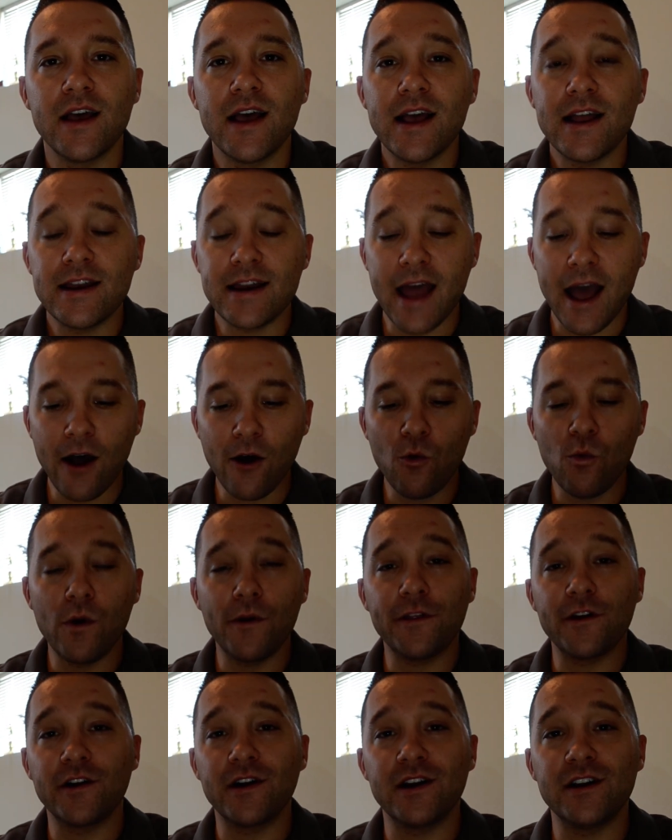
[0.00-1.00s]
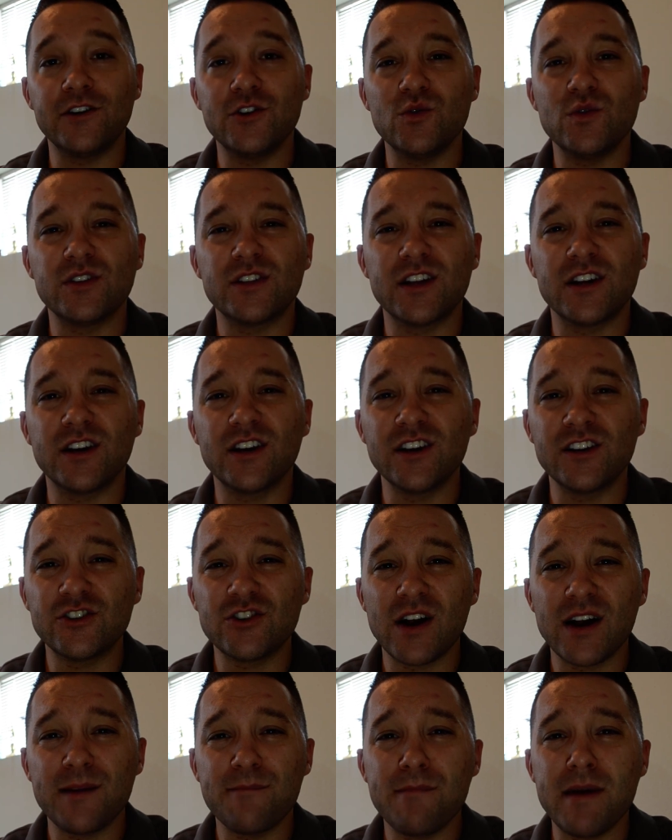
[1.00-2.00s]
Now what they're going to do is they're going to
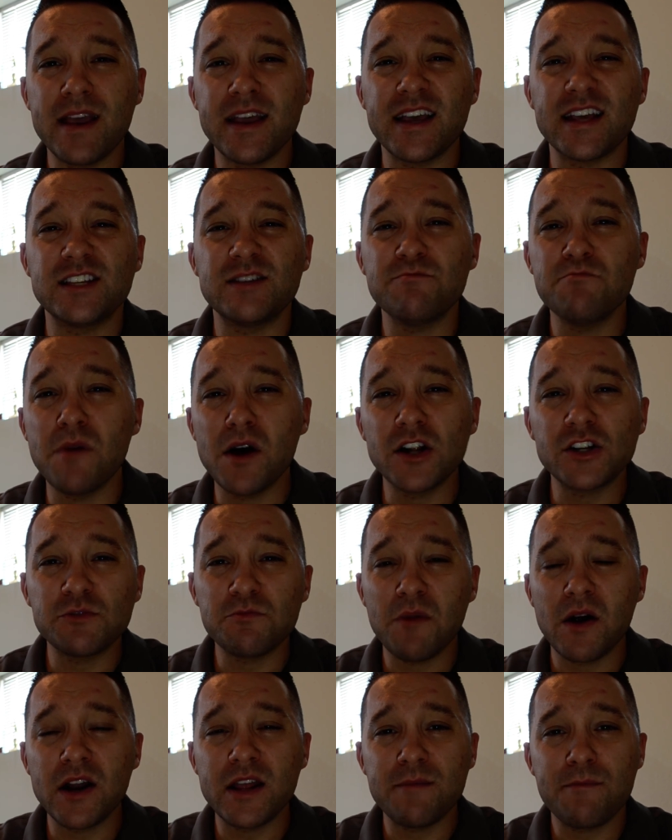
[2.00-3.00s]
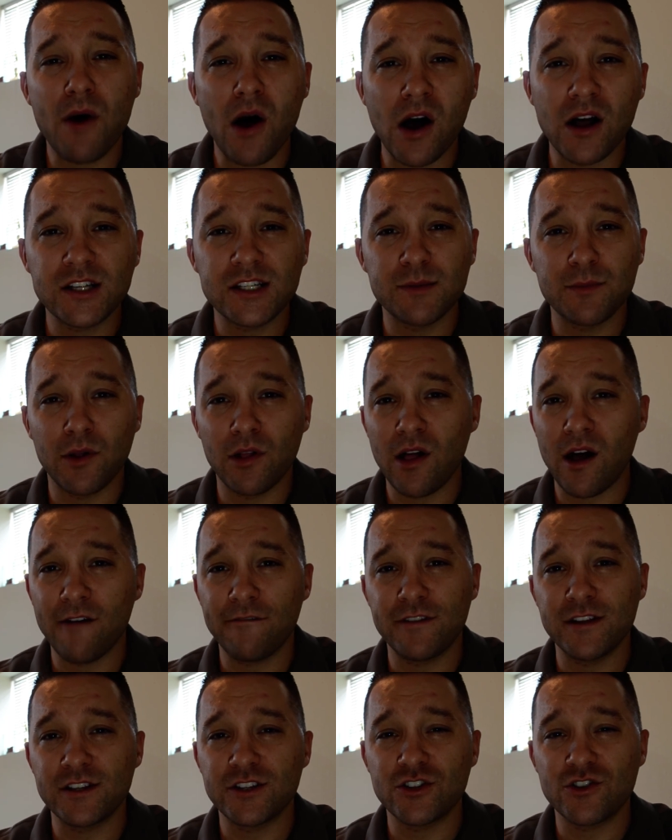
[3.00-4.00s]
try to make as much money possible off
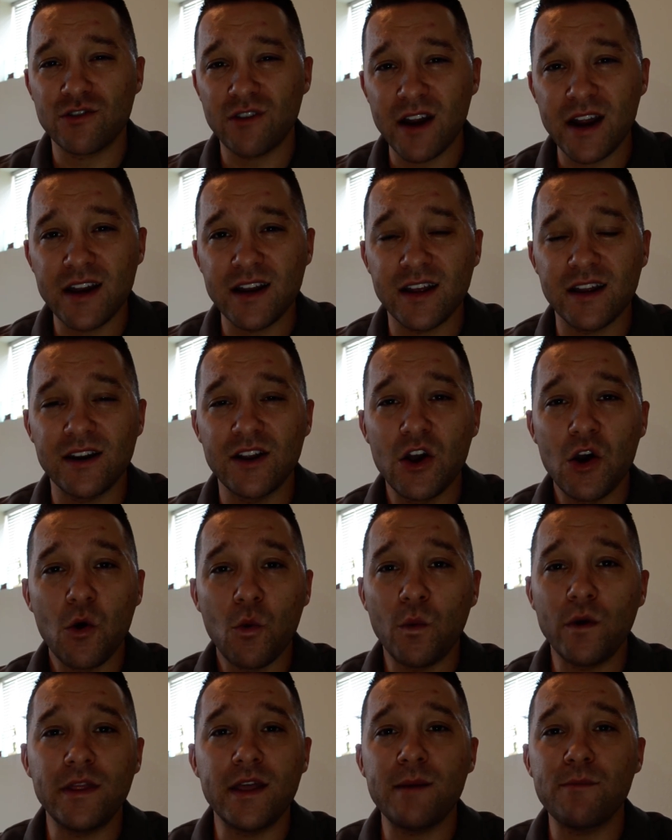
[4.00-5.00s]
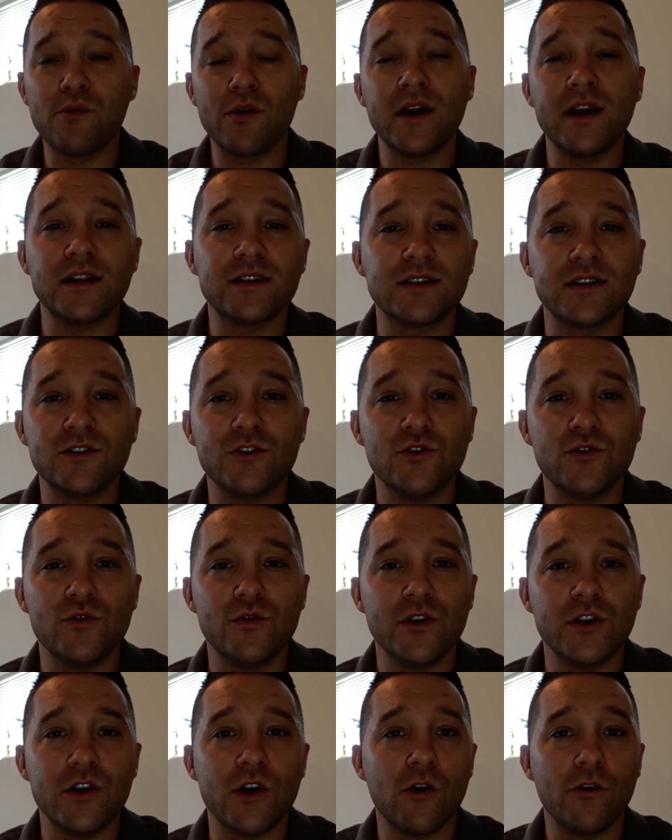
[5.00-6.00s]
this trade-in when they bring it to,
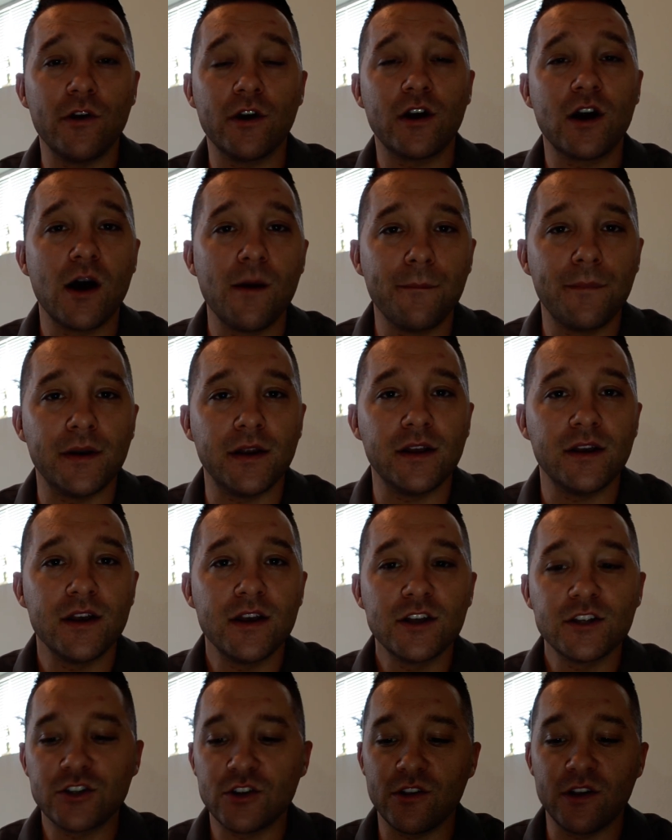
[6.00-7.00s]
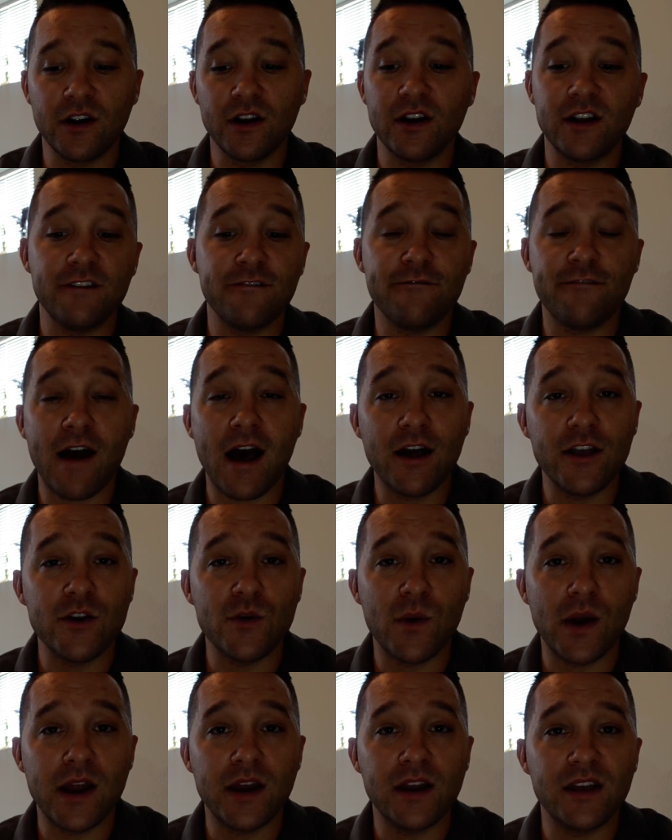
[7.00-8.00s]
their company. So they're going to
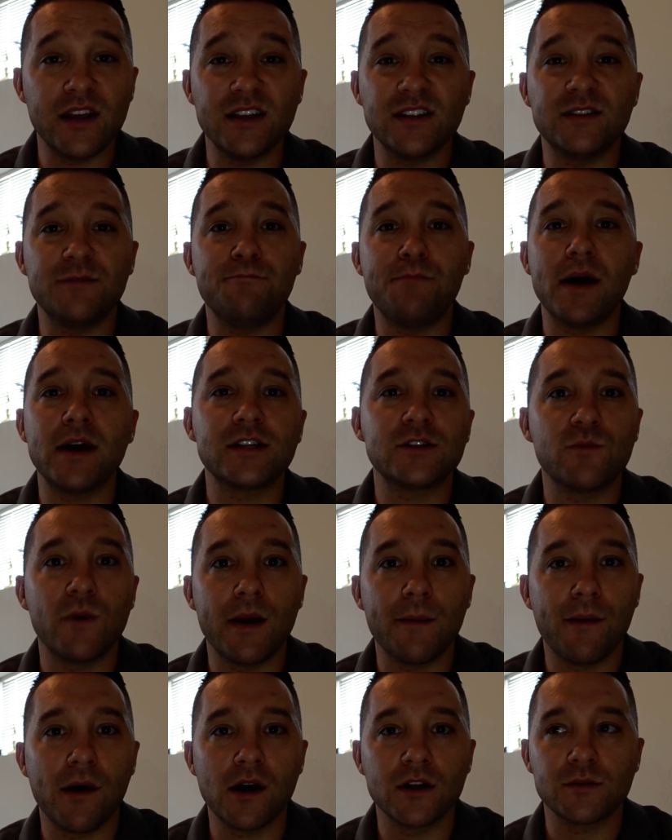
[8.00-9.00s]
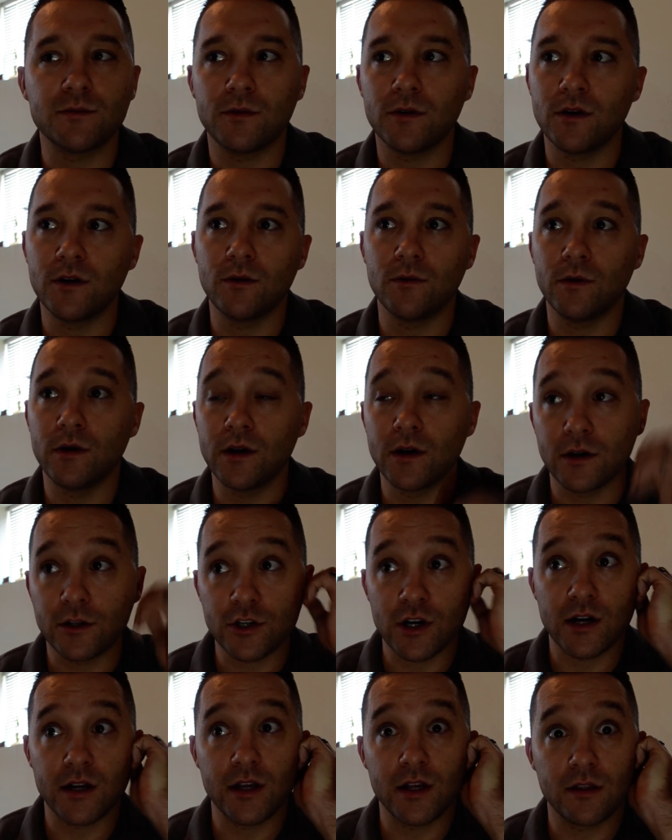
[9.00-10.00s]
evaluate it as the best way possible. Oh, we're going to
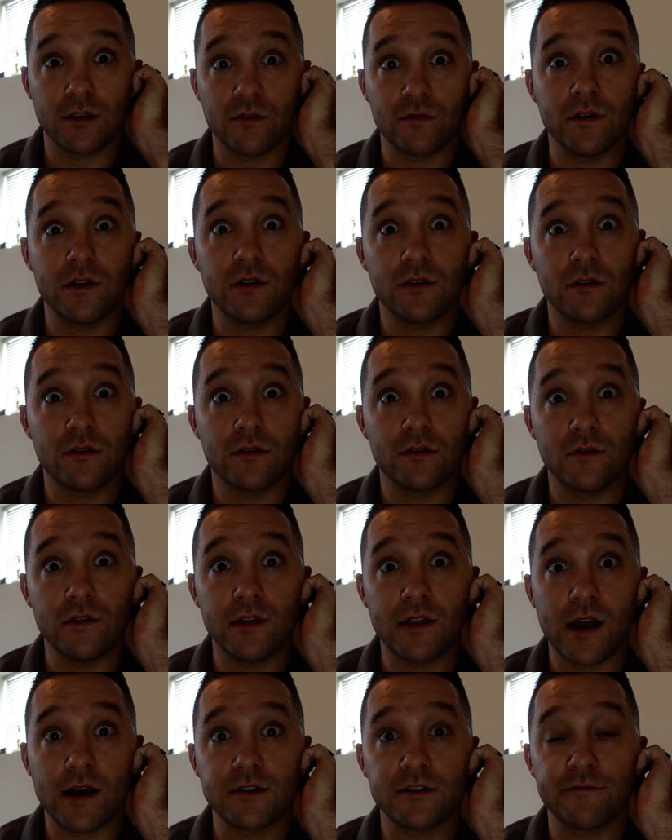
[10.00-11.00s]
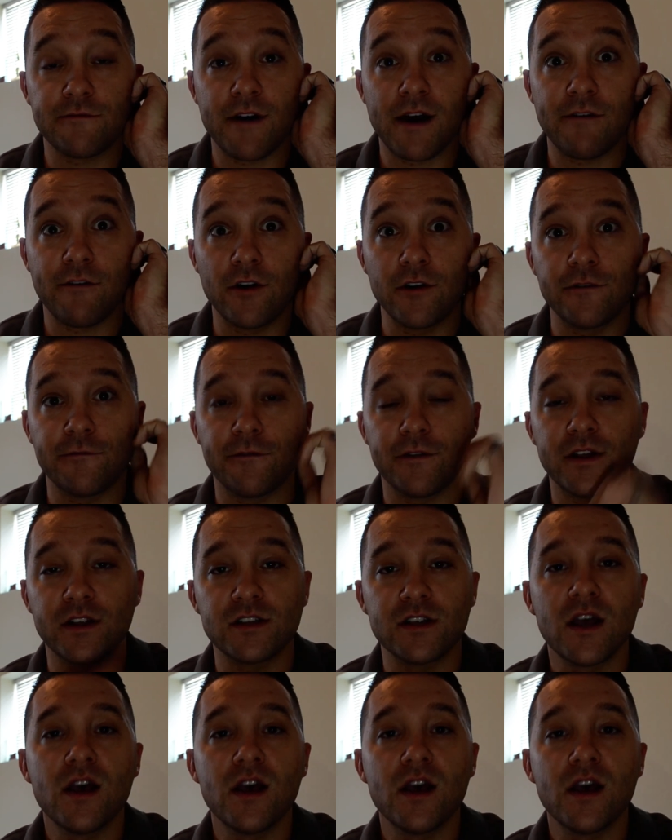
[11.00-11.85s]
try to get $3,500 for this